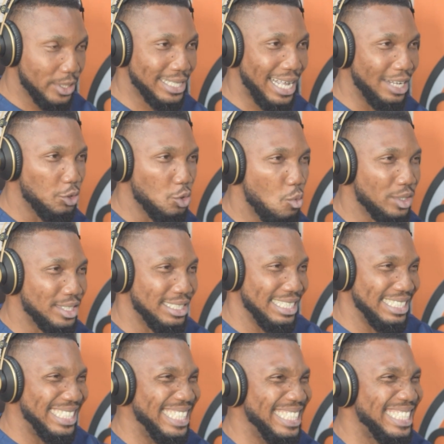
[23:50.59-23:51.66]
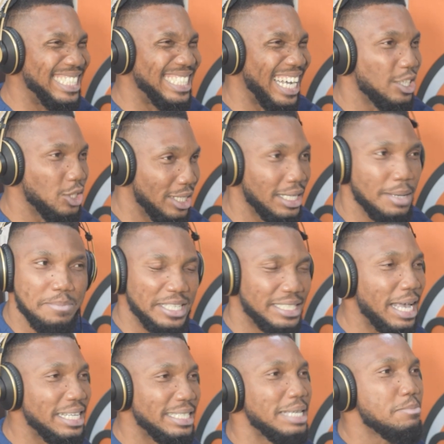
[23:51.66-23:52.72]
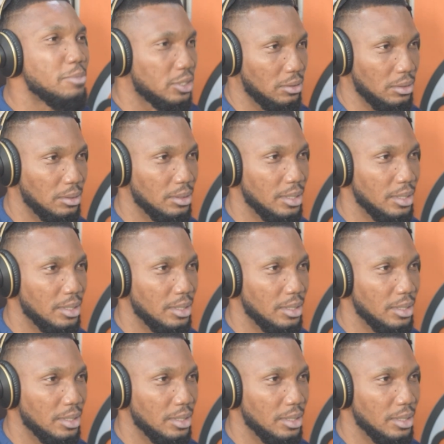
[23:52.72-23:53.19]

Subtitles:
can do what it is designed. It's a muscle.